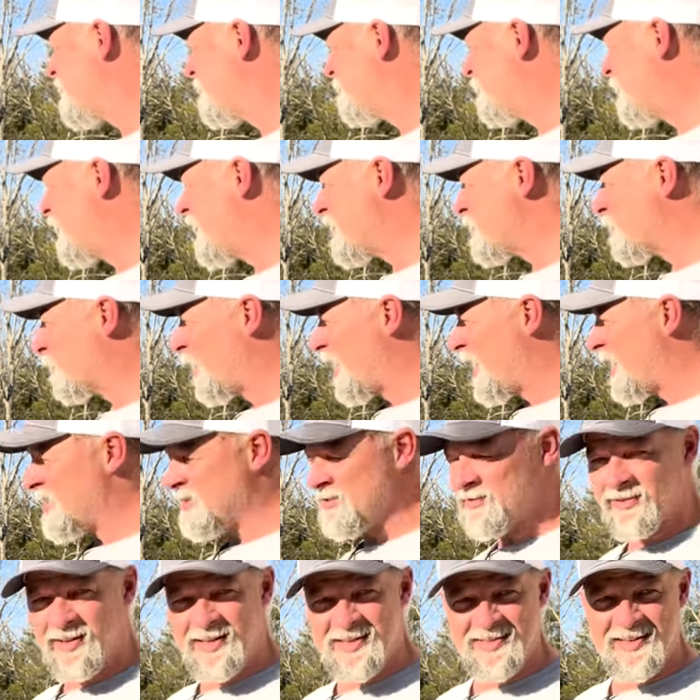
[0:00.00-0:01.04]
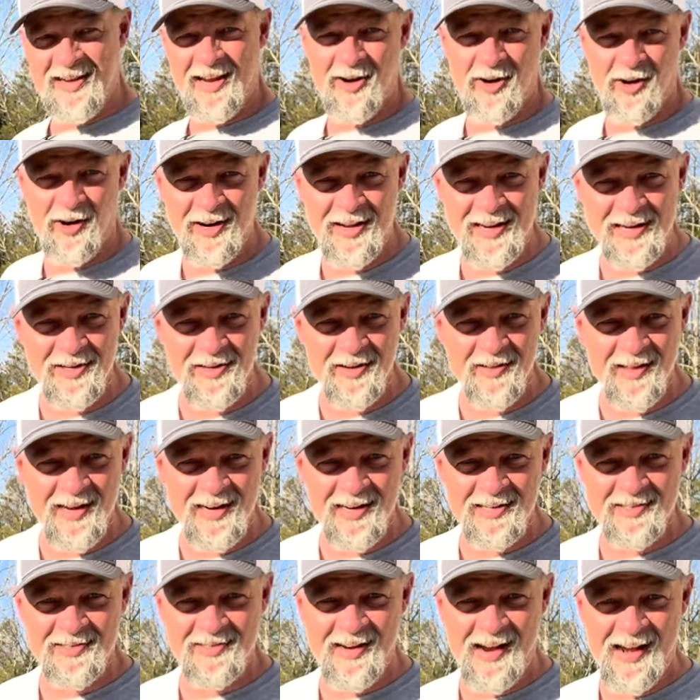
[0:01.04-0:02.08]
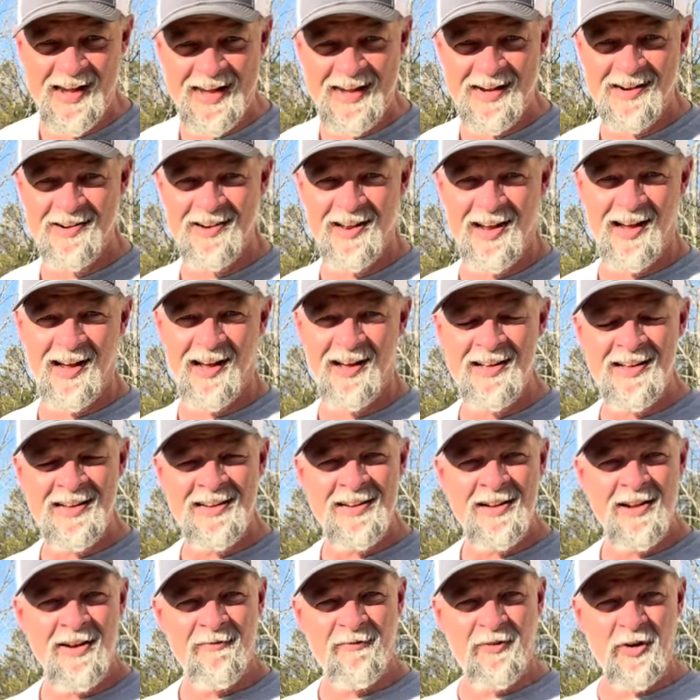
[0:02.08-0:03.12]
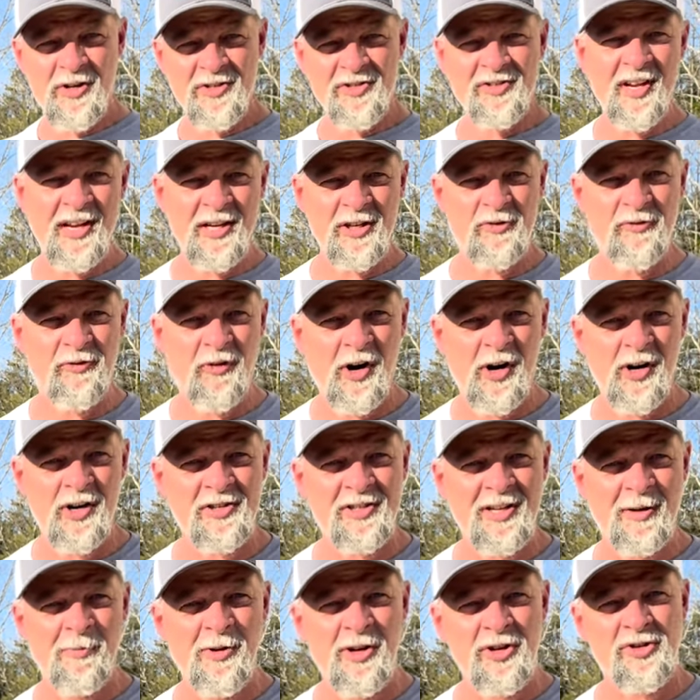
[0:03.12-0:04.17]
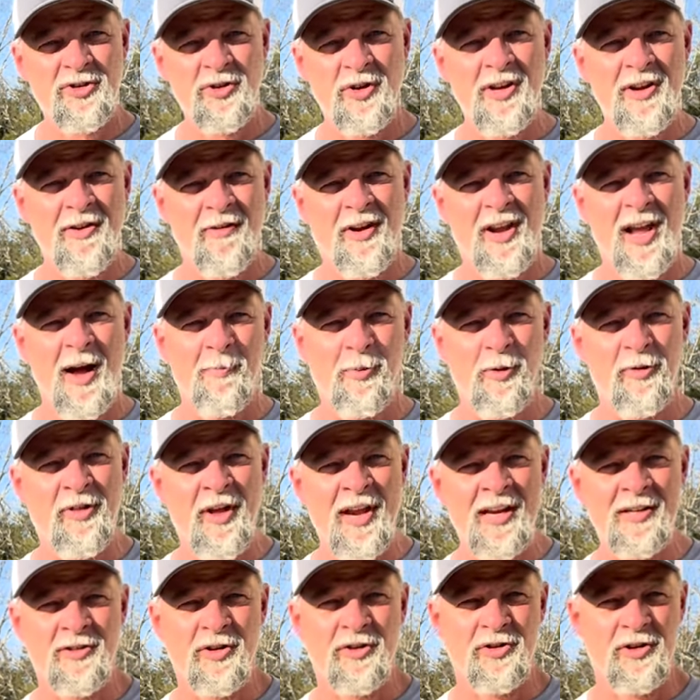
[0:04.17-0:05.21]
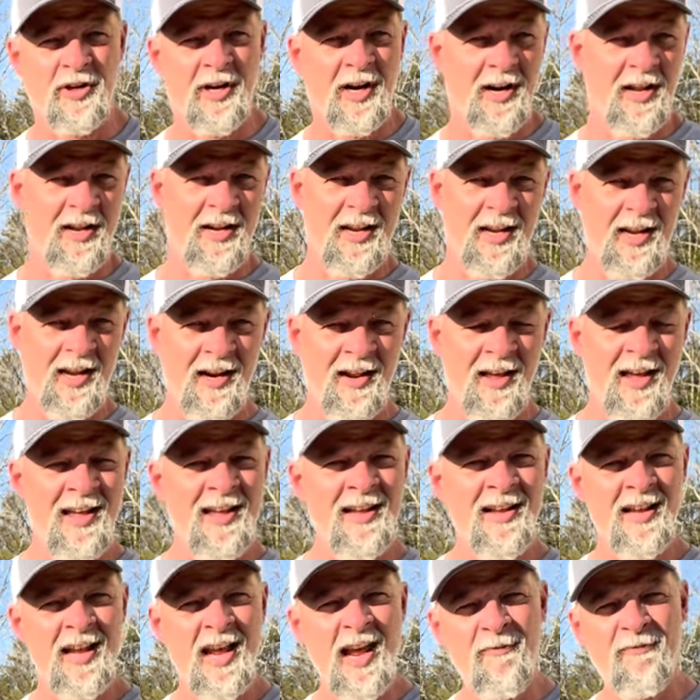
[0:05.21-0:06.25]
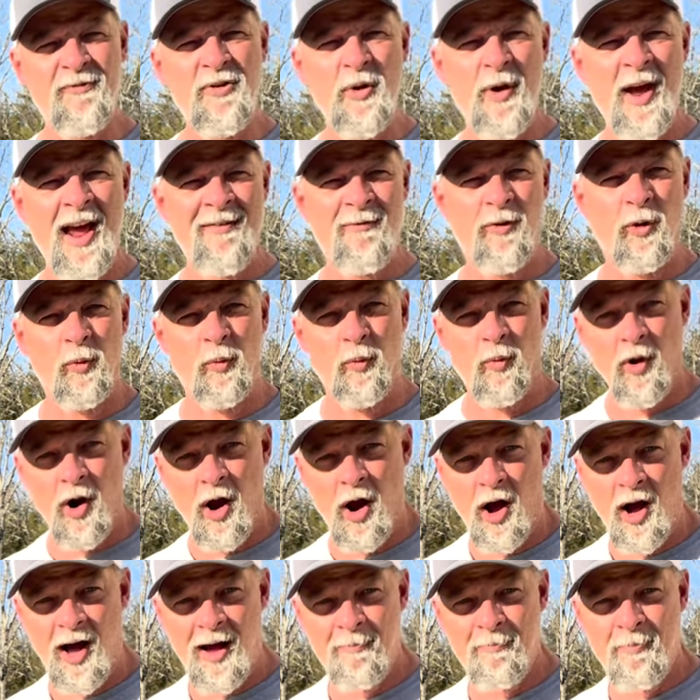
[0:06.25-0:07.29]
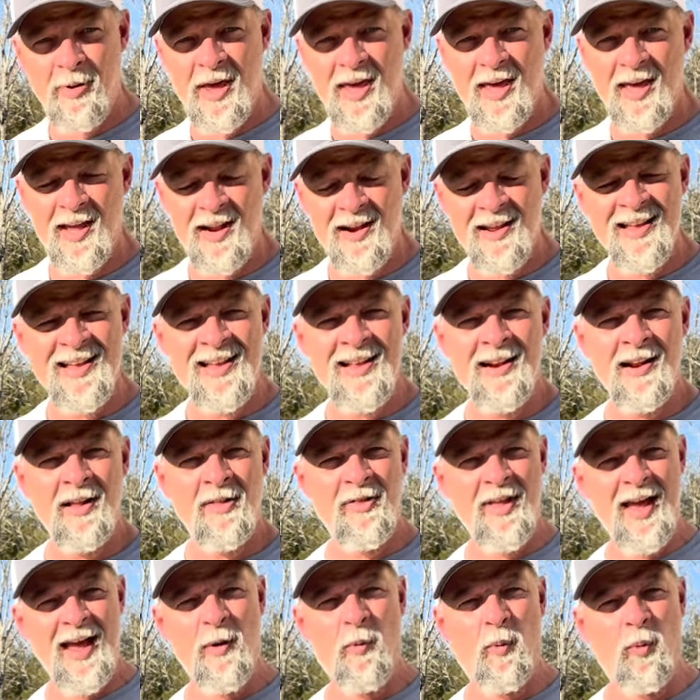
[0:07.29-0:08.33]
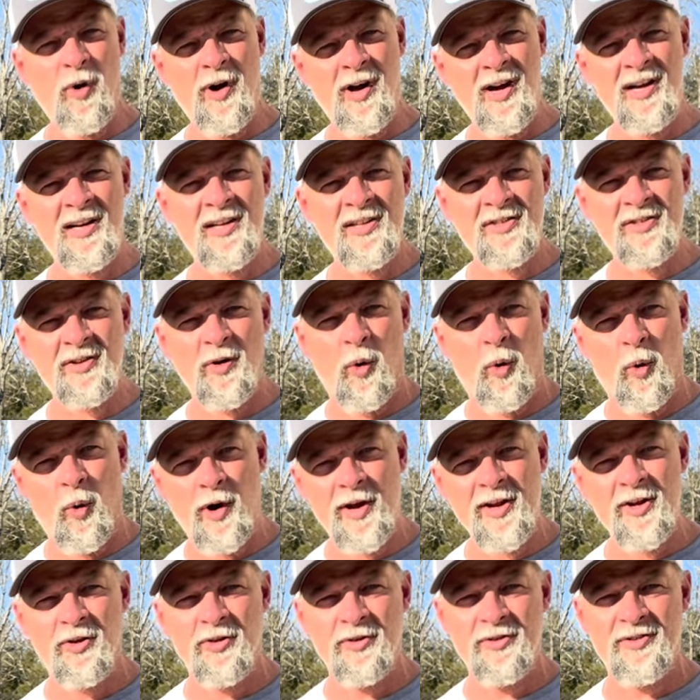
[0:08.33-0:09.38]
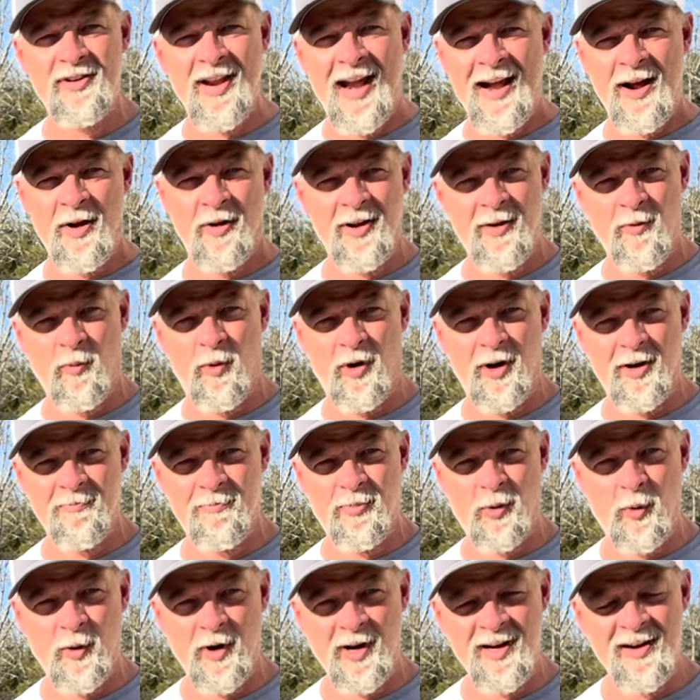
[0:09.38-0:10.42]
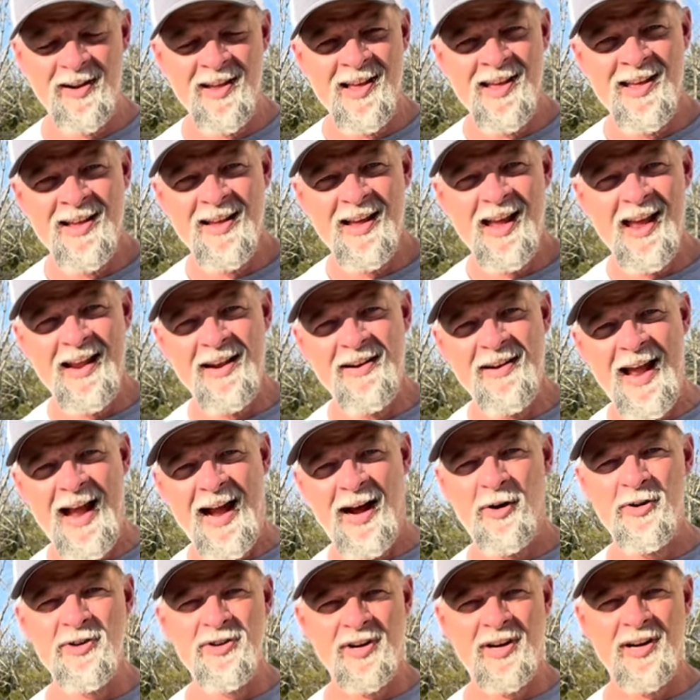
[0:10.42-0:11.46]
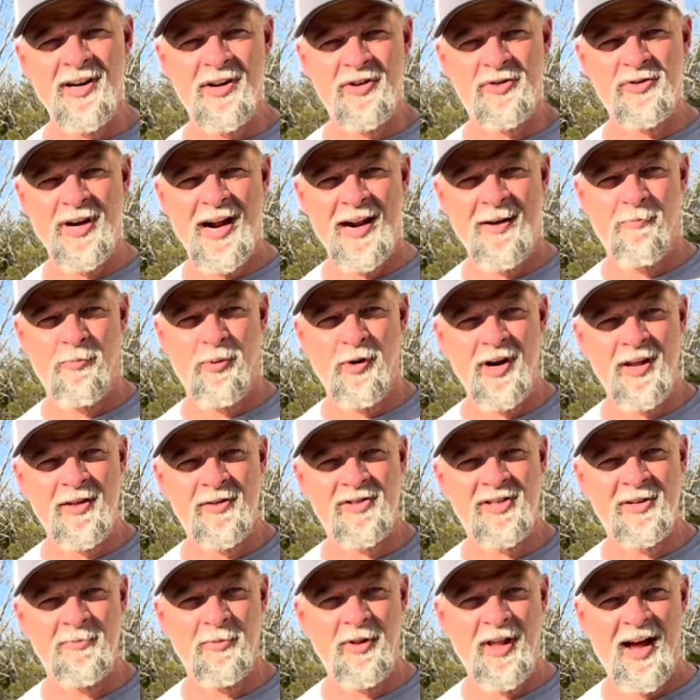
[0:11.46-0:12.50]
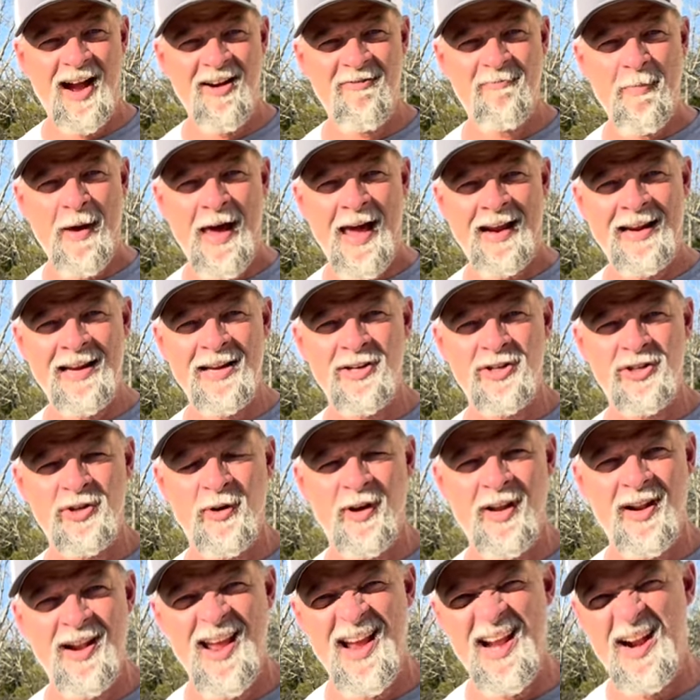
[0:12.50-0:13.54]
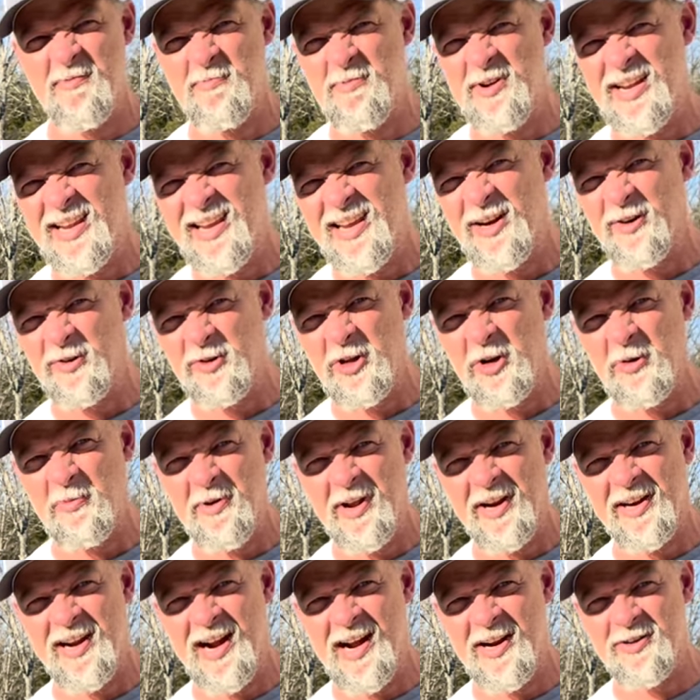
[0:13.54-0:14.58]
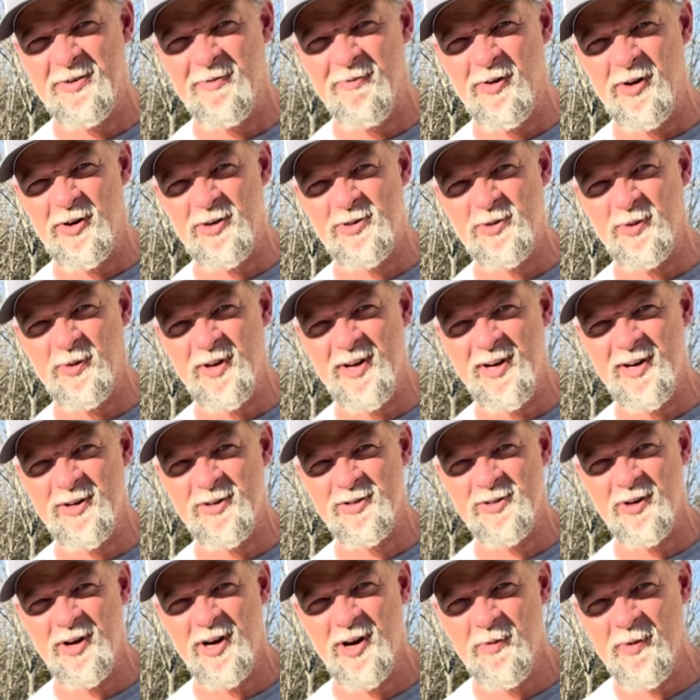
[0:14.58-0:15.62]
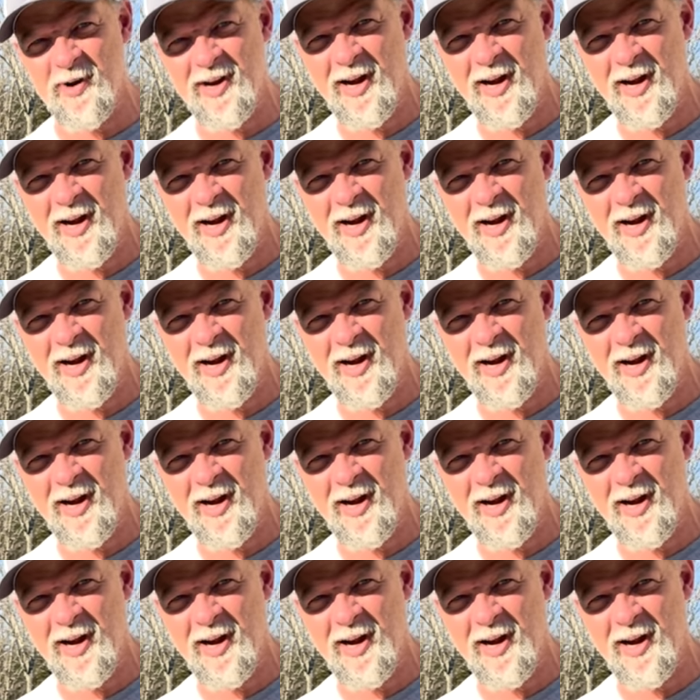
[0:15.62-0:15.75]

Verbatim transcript: but anyway, let's get on into this. And first things first, I'm going to show you a couple things that you're going to need. If you have a raw pit that was oiled down at one point, and now you're going to try to breathe some life back into it. And I'm going to get a little bit controversial here. So here we